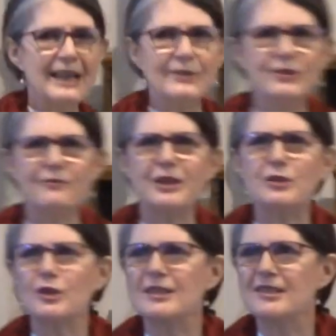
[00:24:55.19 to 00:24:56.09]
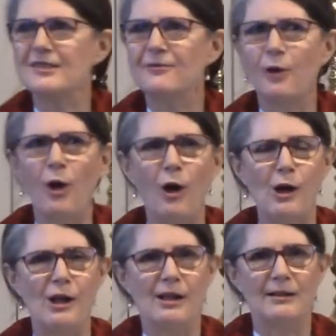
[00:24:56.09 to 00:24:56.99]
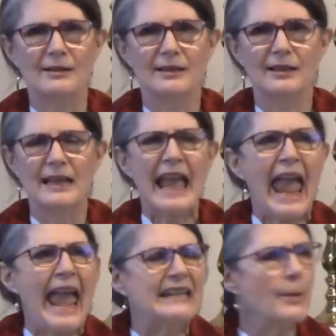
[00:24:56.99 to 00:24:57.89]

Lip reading: divisions fall. And a